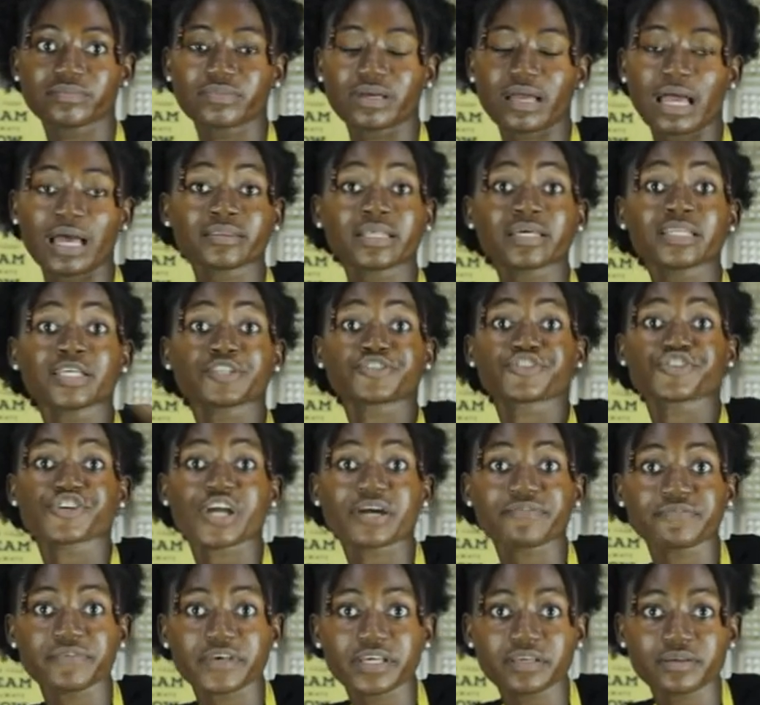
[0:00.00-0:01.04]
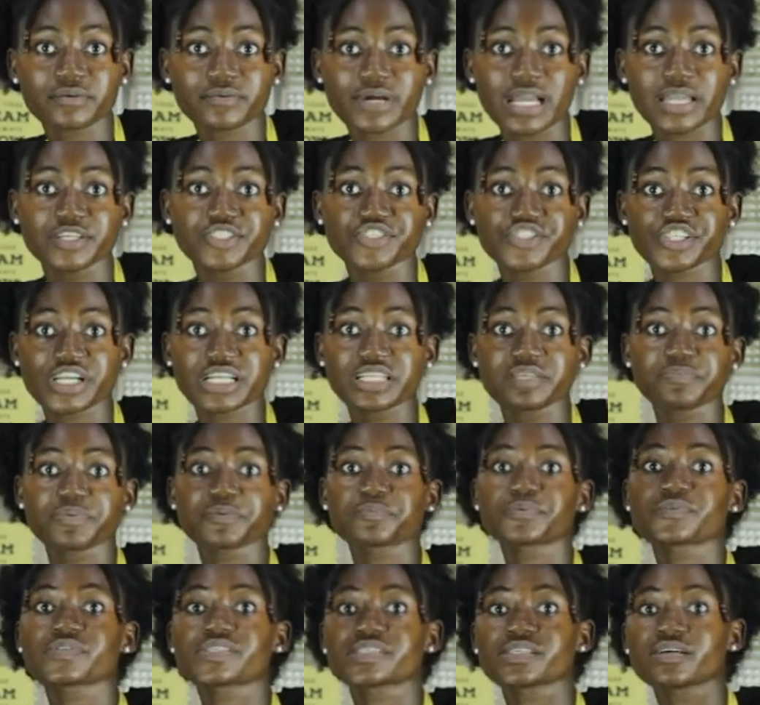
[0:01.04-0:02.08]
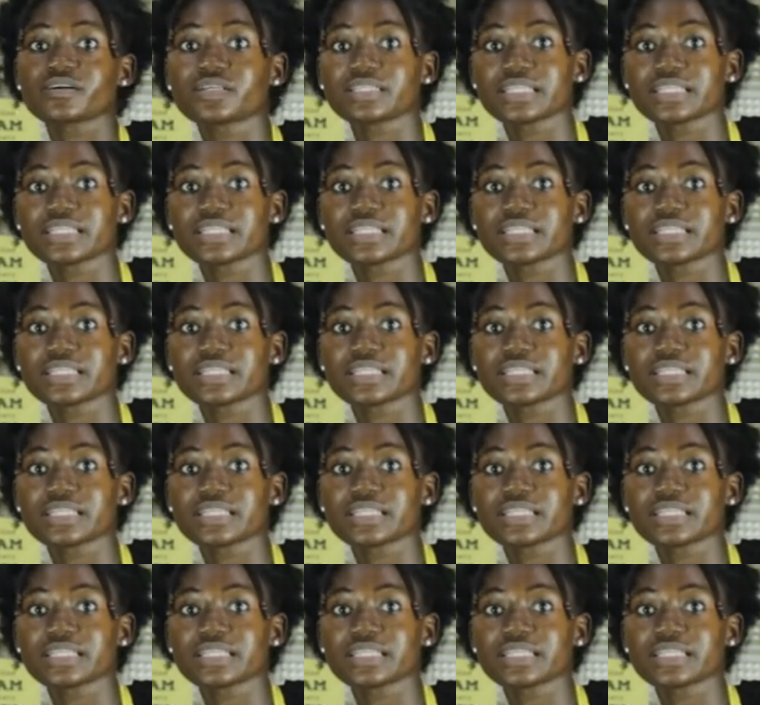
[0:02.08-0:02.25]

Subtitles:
under the traffic, right? Usually people sell